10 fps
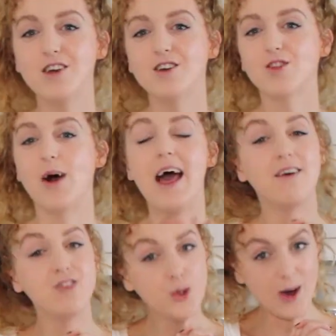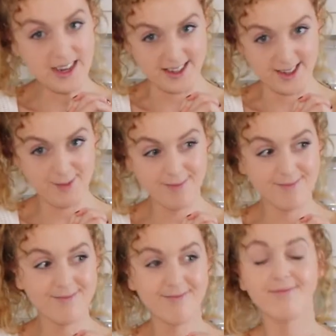So I have a new idea,
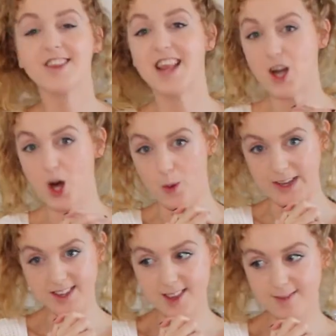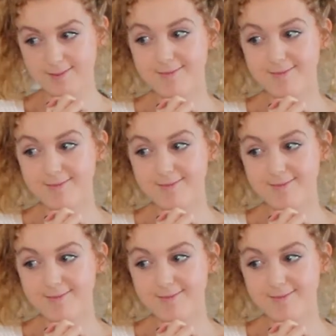like always.